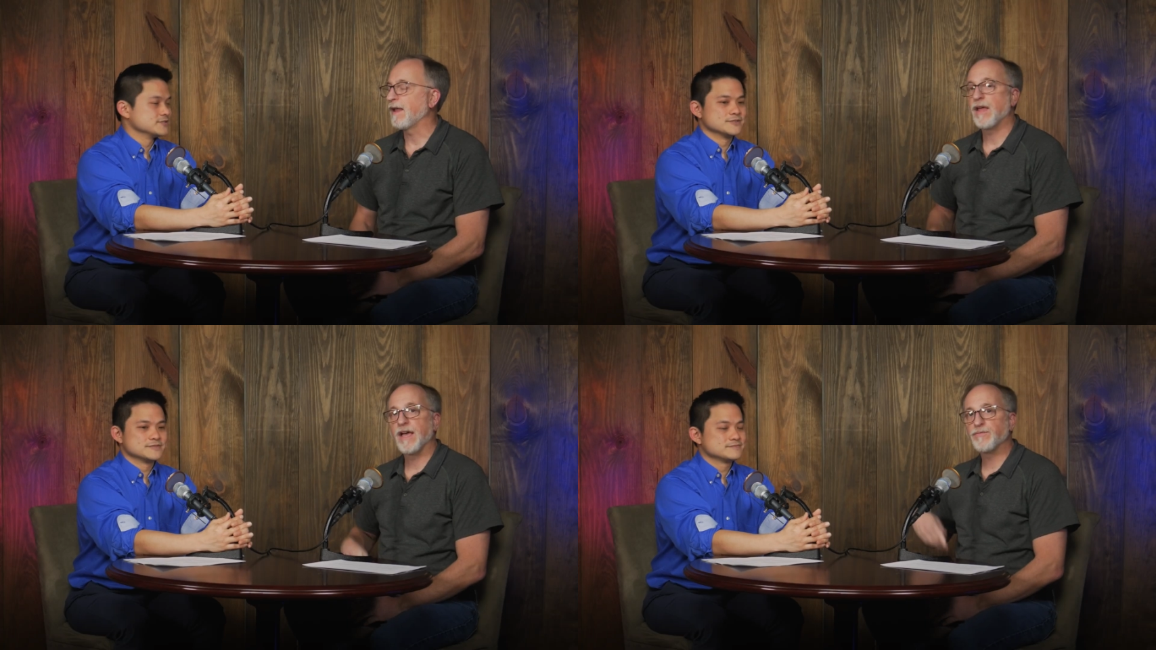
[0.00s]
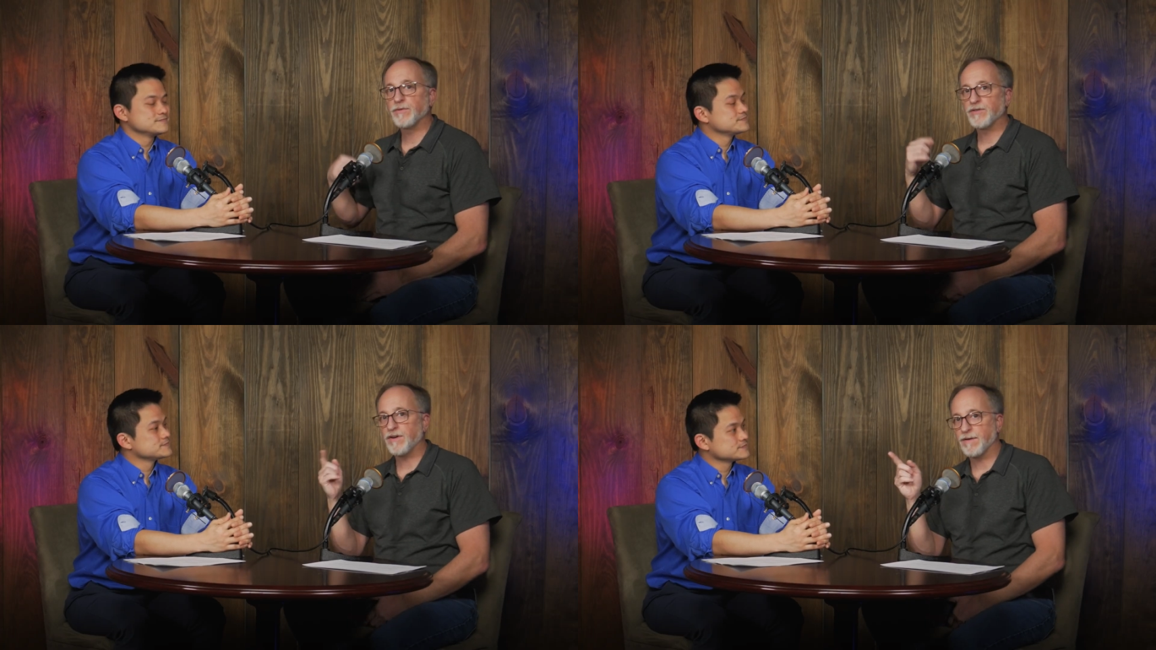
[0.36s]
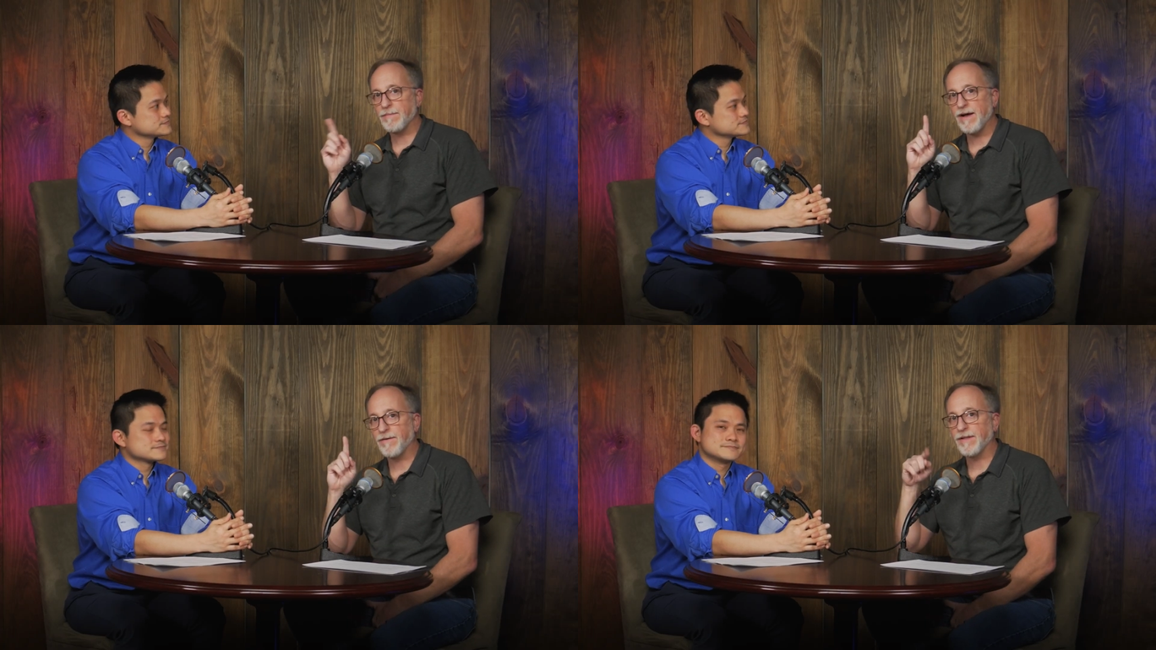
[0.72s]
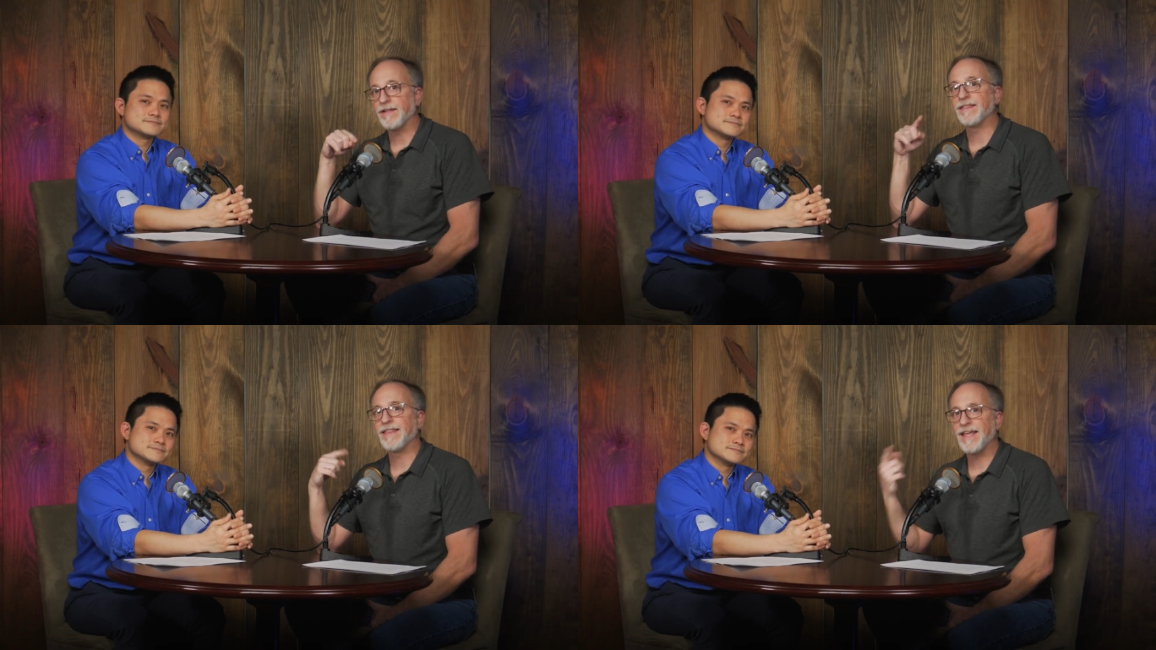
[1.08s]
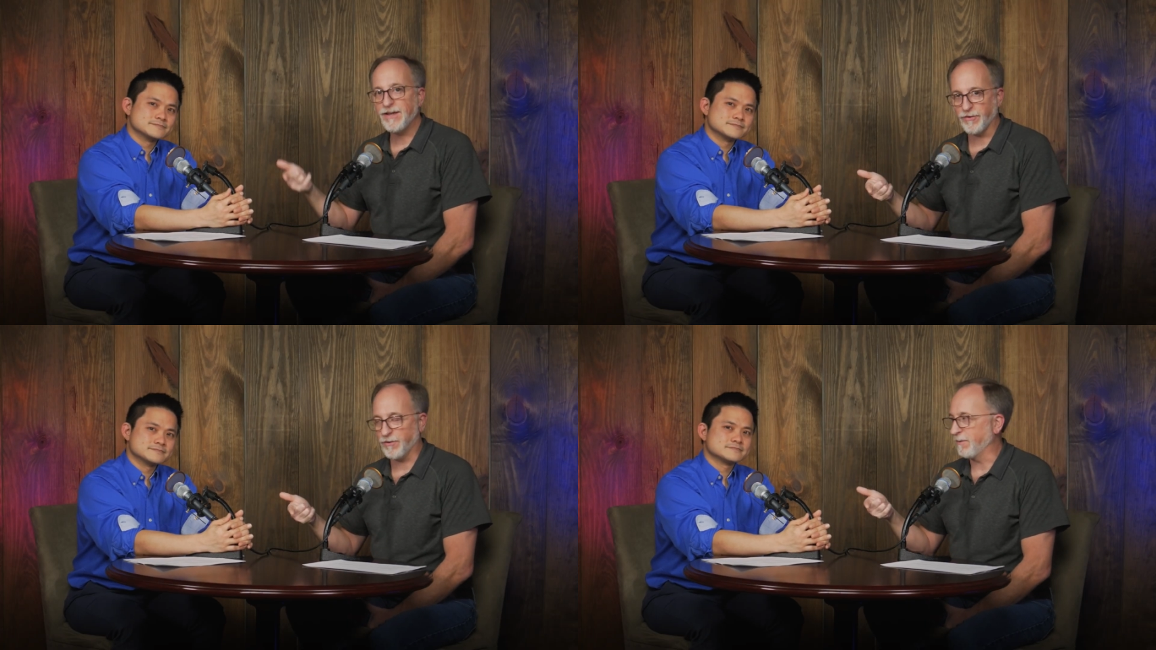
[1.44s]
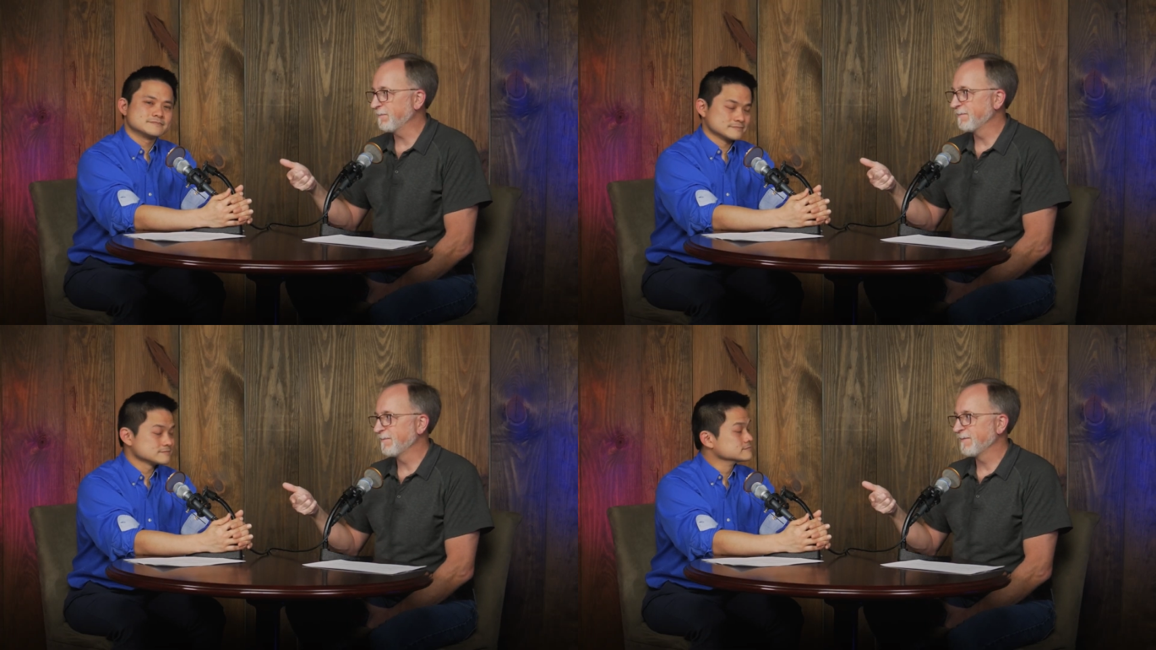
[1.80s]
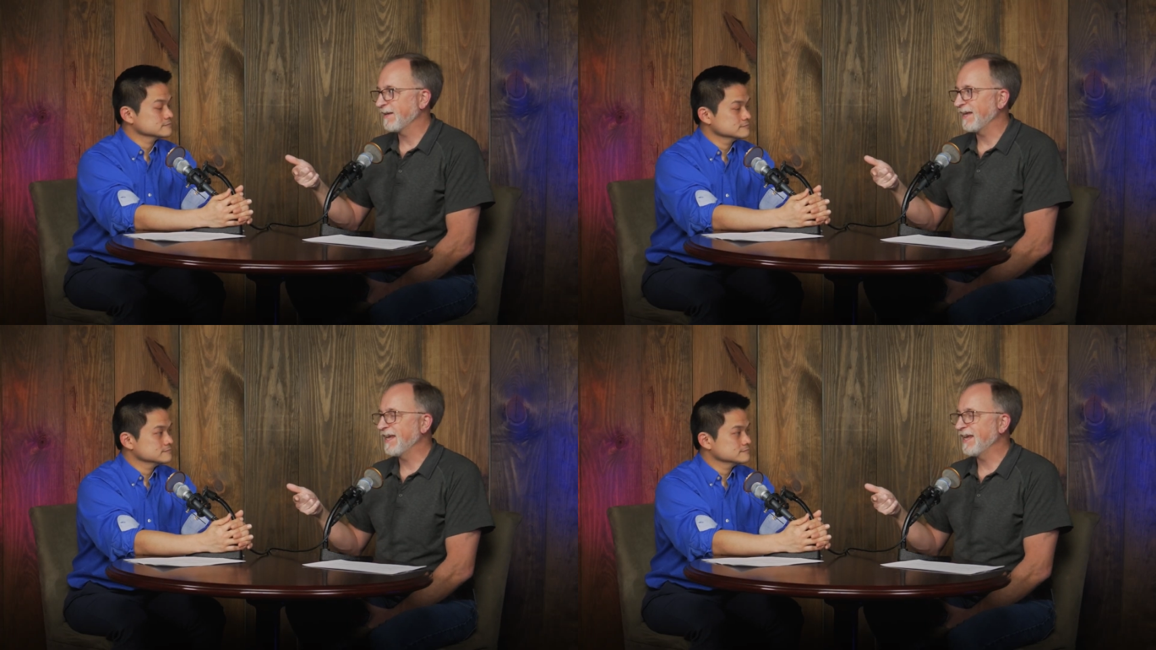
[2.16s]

Speaker 1: So, and as we'll talk about later, mm-hmm.